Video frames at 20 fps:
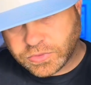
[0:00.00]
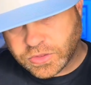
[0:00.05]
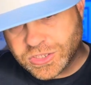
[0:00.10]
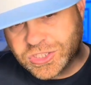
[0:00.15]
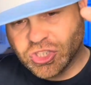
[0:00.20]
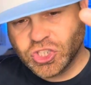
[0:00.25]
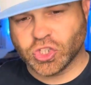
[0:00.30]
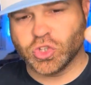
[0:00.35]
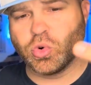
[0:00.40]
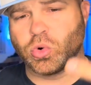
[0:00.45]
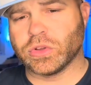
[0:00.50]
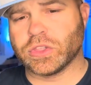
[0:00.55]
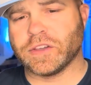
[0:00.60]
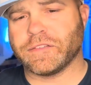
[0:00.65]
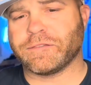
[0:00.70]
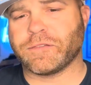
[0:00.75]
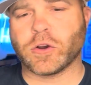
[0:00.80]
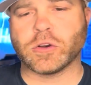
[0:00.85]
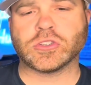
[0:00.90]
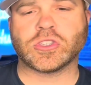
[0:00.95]
scored the
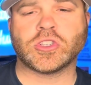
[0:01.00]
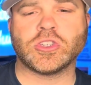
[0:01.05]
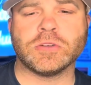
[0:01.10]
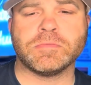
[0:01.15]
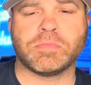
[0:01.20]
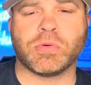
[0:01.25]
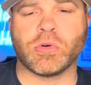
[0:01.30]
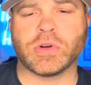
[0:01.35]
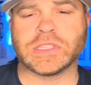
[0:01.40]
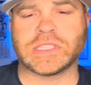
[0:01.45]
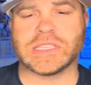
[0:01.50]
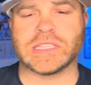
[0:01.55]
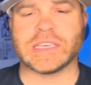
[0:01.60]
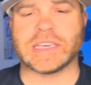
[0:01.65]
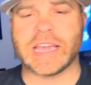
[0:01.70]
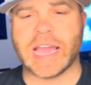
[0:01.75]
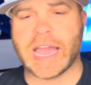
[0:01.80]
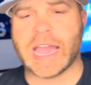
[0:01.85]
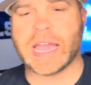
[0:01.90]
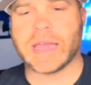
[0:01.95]
first 2 points of the
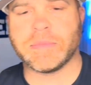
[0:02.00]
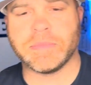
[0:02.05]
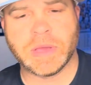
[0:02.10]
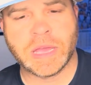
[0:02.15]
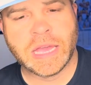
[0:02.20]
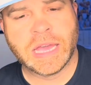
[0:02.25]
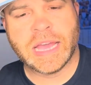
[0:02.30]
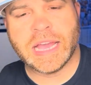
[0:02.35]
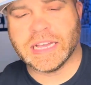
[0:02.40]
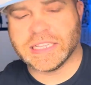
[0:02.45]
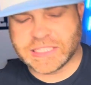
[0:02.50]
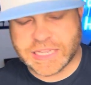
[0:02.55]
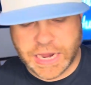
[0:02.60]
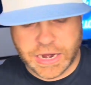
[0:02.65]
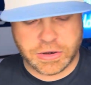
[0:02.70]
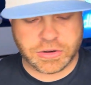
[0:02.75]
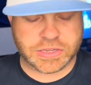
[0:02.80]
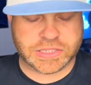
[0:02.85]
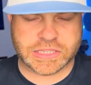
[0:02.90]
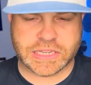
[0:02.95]
game as
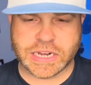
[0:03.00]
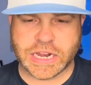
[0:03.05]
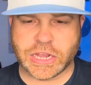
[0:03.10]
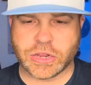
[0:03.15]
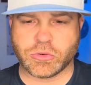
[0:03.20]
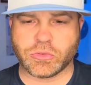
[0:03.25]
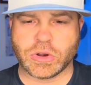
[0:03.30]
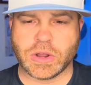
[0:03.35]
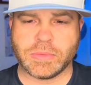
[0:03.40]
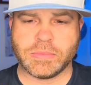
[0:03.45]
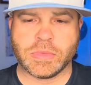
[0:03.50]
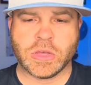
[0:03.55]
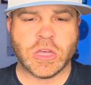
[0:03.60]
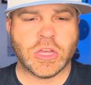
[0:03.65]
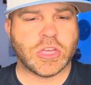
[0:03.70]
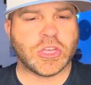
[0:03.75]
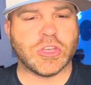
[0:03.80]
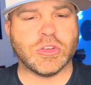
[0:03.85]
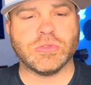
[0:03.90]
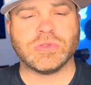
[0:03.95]
Harrison Ingram
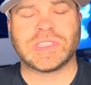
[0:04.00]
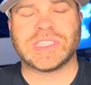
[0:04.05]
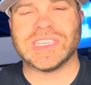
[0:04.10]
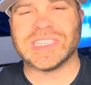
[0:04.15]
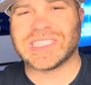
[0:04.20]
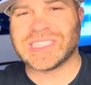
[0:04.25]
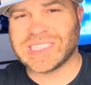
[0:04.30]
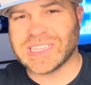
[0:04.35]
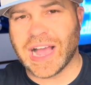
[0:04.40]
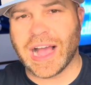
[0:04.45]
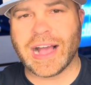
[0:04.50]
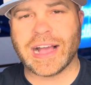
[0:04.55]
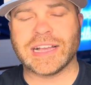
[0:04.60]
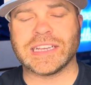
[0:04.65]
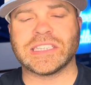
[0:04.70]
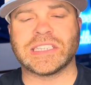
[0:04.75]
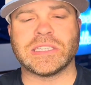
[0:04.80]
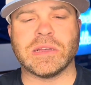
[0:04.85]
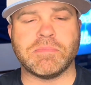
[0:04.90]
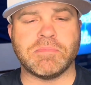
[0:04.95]
used his
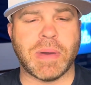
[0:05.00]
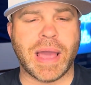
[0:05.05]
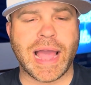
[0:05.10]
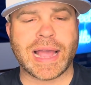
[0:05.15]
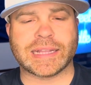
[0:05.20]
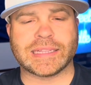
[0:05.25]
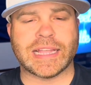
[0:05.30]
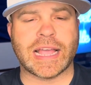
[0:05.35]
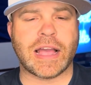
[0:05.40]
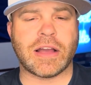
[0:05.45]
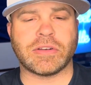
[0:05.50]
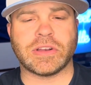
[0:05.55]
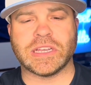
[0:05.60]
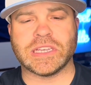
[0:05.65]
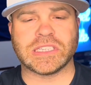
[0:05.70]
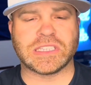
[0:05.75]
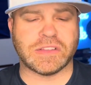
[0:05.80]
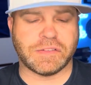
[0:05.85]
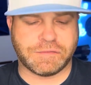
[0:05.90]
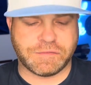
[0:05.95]
size to back down
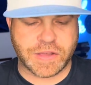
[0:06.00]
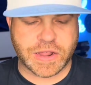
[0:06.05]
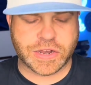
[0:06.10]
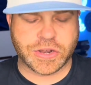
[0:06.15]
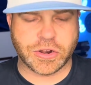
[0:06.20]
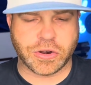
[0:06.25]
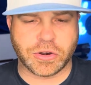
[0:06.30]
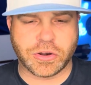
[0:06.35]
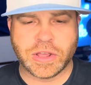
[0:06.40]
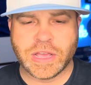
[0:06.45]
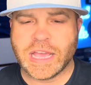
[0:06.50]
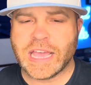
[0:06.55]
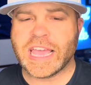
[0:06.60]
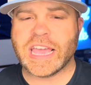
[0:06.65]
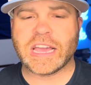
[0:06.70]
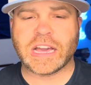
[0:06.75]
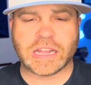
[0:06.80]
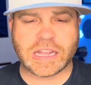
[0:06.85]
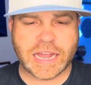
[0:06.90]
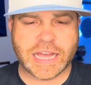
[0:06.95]
his defender.
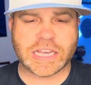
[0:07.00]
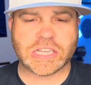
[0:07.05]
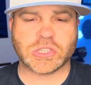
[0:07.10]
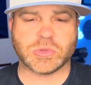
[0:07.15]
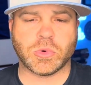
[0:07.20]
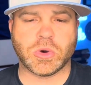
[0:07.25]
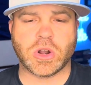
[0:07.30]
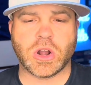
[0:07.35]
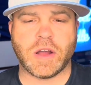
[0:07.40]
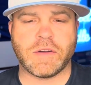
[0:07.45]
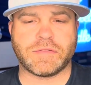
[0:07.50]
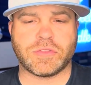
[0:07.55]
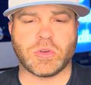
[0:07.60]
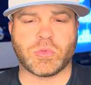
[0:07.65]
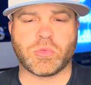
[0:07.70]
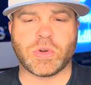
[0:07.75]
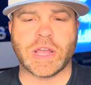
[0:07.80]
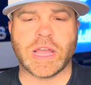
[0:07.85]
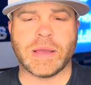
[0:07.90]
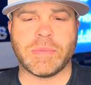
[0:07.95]
He clanks one off the
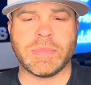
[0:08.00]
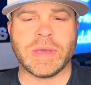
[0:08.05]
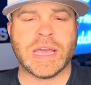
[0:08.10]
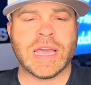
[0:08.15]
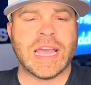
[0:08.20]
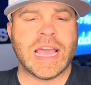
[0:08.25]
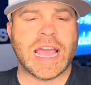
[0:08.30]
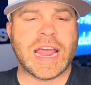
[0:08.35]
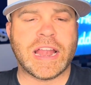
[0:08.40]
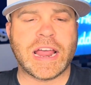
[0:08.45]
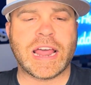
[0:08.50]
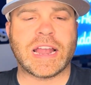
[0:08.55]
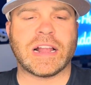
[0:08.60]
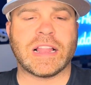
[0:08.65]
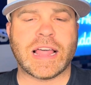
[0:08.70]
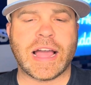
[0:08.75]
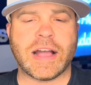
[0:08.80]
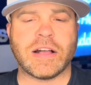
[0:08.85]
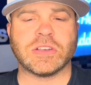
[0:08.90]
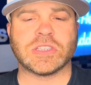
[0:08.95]
rim, and that
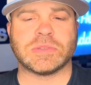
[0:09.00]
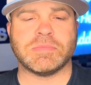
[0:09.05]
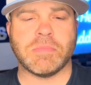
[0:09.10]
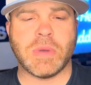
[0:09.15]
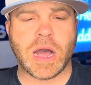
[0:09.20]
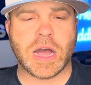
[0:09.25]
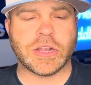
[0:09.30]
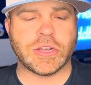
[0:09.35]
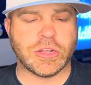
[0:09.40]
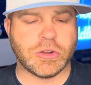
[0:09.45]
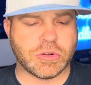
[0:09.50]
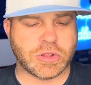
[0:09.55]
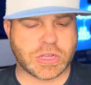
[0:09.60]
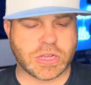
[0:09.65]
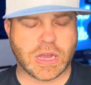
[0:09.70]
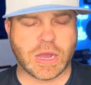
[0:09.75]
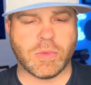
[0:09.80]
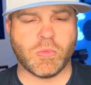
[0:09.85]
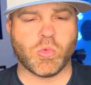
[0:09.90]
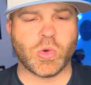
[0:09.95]
allows Mondo to
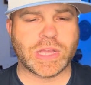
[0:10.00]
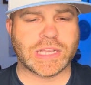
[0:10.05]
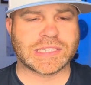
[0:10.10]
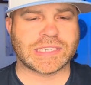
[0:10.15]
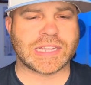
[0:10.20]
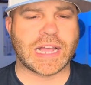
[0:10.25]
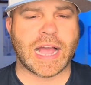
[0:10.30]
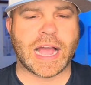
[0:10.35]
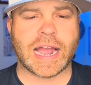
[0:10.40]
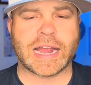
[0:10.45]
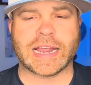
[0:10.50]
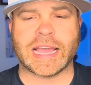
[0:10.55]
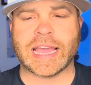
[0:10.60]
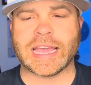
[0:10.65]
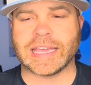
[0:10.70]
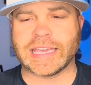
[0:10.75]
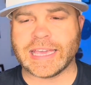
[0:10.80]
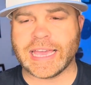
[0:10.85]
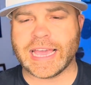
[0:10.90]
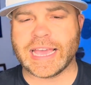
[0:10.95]
come weak side
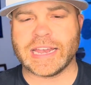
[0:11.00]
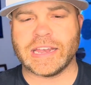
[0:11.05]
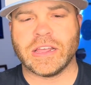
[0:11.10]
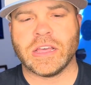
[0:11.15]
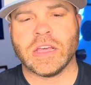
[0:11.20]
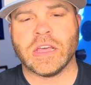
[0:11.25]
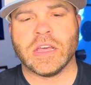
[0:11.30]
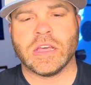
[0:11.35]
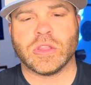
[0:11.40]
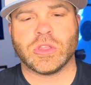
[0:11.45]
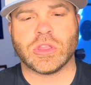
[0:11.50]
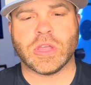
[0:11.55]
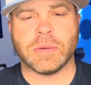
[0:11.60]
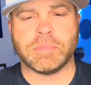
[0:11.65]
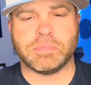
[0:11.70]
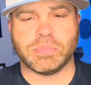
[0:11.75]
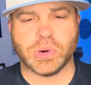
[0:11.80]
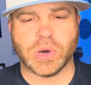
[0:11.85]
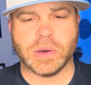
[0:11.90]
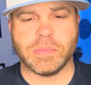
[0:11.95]
and get the
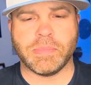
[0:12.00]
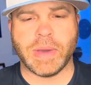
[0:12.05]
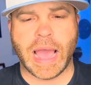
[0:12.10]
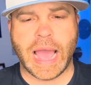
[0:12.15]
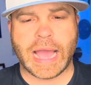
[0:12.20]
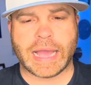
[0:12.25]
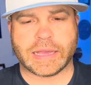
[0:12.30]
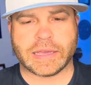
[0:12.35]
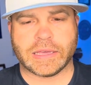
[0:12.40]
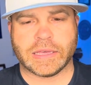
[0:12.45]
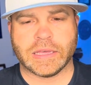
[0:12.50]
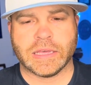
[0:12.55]
putback.